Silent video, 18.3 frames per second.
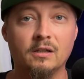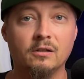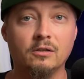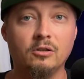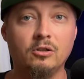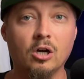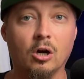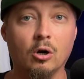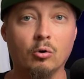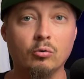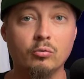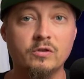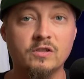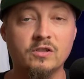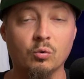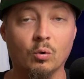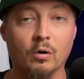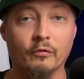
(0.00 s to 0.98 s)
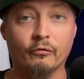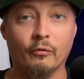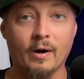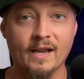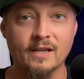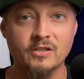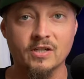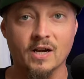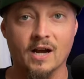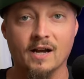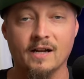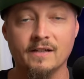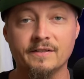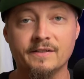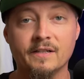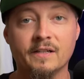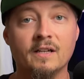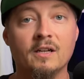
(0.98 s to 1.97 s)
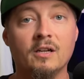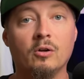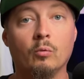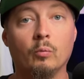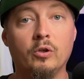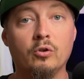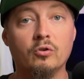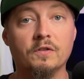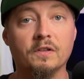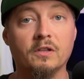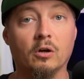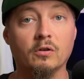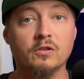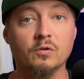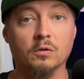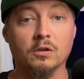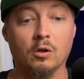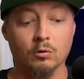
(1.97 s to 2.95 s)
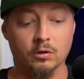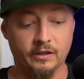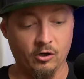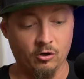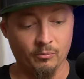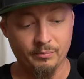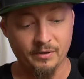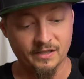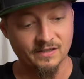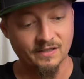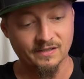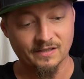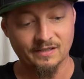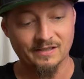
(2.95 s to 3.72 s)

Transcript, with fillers: go to a franchise, we usually go to a locally owned business.